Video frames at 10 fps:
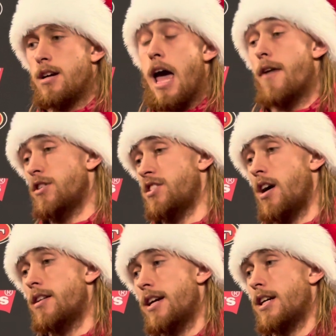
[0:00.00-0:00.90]
every
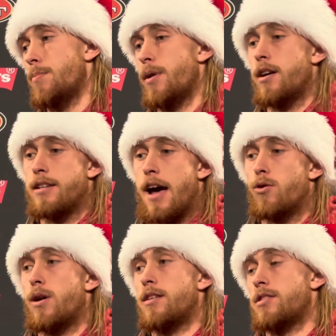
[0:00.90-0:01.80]
Sunday compared to
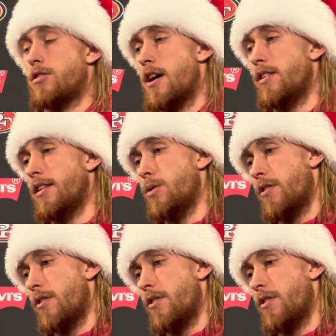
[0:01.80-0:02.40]
everyone else around the league,